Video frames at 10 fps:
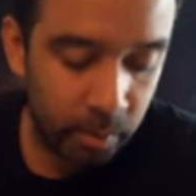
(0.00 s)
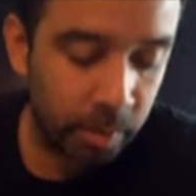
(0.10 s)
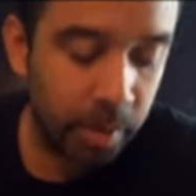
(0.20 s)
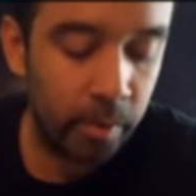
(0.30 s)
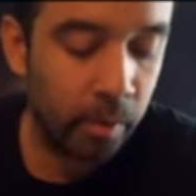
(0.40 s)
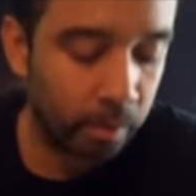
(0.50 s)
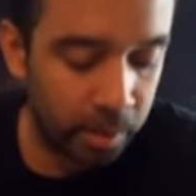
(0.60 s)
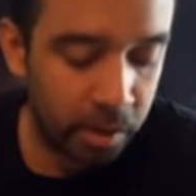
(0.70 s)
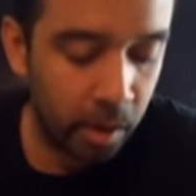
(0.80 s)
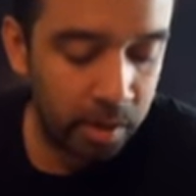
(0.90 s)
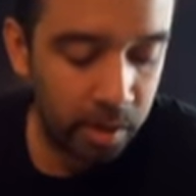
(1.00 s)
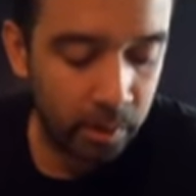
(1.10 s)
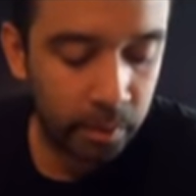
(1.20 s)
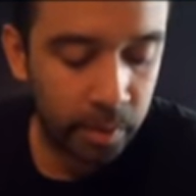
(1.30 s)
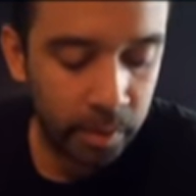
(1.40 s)
can hold it, or the chocks
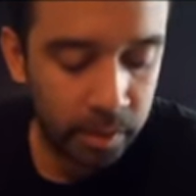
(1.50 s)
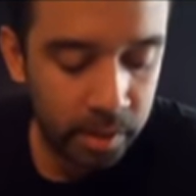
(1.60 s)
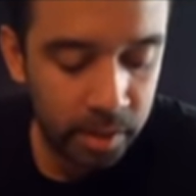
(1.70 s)
can hold it.